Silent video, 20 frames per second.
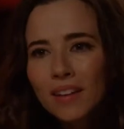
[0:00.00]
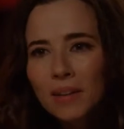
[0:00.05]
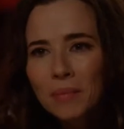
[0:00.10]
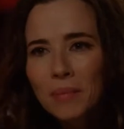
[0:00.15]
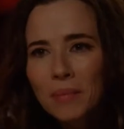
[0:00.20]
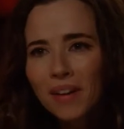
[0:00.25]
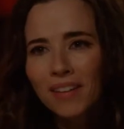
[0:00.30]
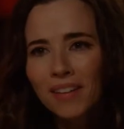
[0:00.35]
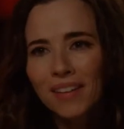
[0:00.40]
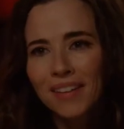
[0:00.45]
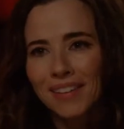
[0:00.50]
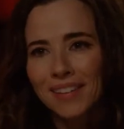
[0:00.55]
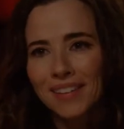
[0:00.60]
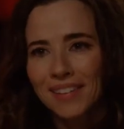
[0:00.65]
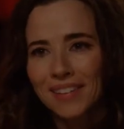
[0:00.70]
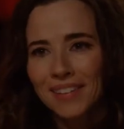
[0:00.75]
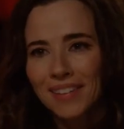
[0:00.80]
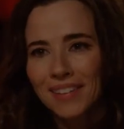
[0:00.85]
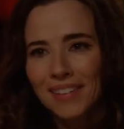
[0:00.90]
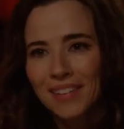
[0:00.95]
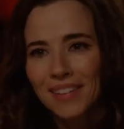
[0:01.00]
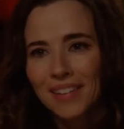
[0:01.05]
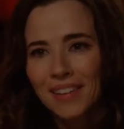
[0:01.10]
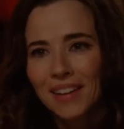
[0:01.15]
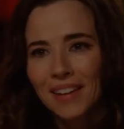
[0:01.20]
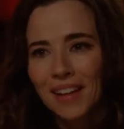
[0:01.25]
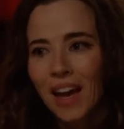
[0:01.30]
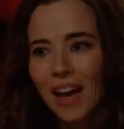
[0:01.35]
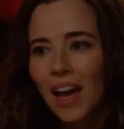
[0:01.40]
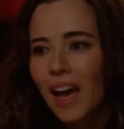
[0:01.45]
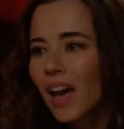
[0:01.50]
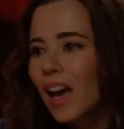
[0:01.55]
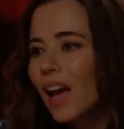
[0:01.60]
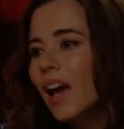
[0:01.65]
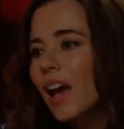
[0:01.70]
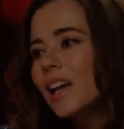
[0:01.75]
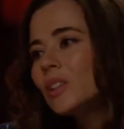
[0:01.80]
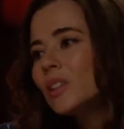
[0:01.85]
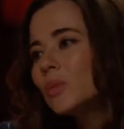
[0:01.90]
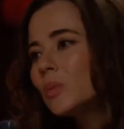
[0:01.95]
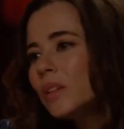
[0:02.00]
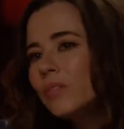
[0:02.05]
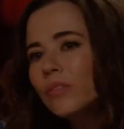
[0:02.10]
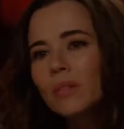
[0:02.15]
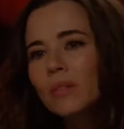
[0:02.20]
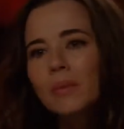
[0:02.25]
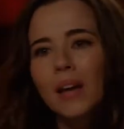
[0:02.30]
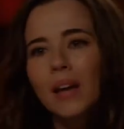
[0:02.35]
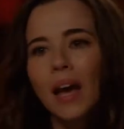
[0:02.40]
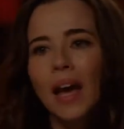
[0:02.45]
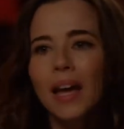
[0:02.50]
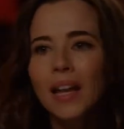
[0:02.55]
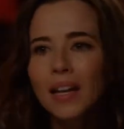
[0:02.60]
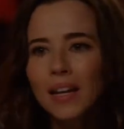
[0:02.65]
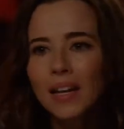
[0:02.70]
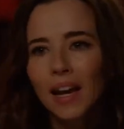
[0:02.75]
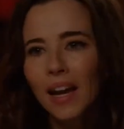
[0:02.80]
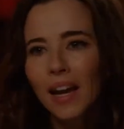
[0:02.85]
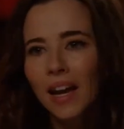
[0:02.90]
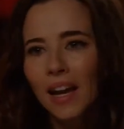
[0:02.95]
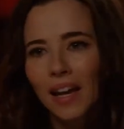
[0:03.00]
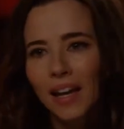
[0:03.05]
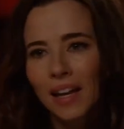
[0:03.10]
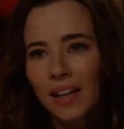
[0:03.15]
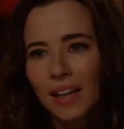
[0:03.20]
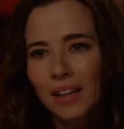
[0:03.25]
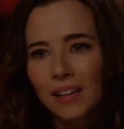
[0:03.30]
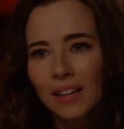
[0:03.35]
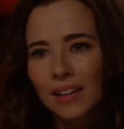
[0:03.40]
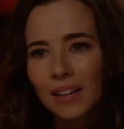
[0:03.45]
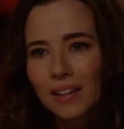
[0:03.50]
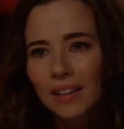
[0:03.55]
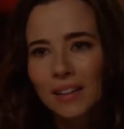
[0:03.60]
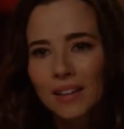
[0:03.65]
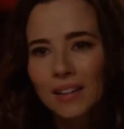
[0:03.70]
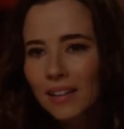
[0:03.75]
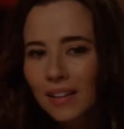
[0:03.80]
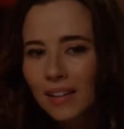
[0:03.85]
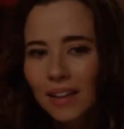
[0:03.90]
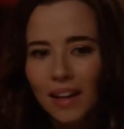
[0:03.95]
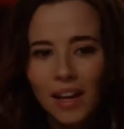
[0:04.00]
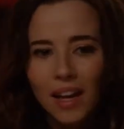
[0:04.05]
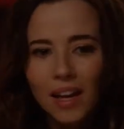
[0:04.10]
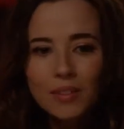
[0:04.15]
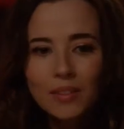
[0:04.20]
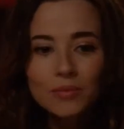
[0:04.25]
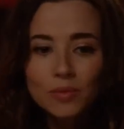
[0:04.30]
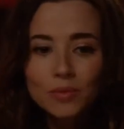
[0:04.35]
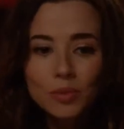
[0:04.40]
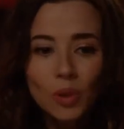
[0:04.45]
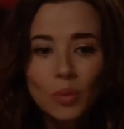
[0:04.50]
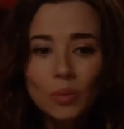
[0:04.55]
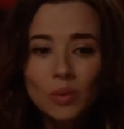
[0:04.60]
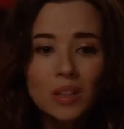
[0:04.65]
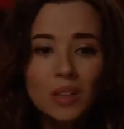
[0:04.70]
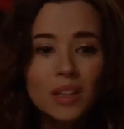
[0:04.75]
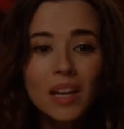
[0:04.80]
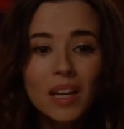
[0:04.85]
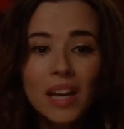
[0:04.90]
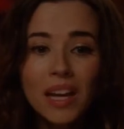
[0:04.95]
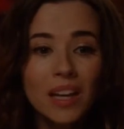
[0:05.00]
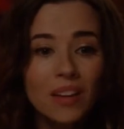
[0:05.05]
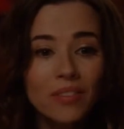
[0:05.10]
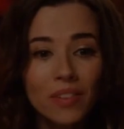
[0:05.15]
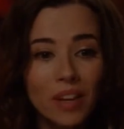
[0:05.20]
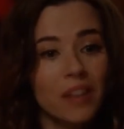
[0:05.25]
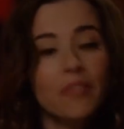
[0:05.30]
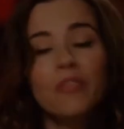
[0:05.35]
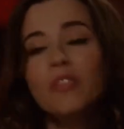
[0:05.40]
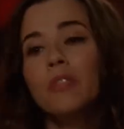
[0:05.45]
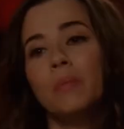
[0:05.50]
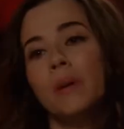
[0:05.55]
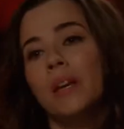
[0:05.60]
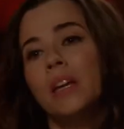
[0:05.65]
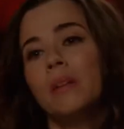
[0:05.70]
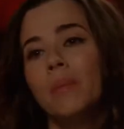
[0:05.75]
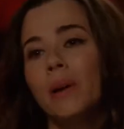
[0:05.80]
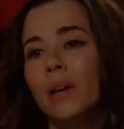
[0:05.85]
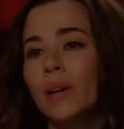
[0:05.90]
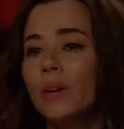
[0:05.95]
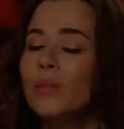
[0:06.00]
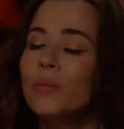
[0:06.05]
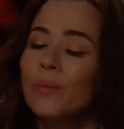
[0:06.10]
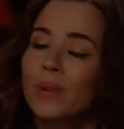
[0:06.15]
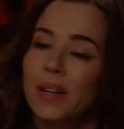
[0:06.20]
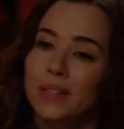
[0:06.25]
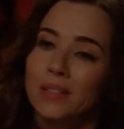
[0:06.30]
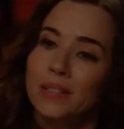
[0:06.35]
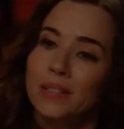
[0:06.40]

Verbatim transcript: Come on. I swing from guy to guy. I don't think I have ever paid my own rent.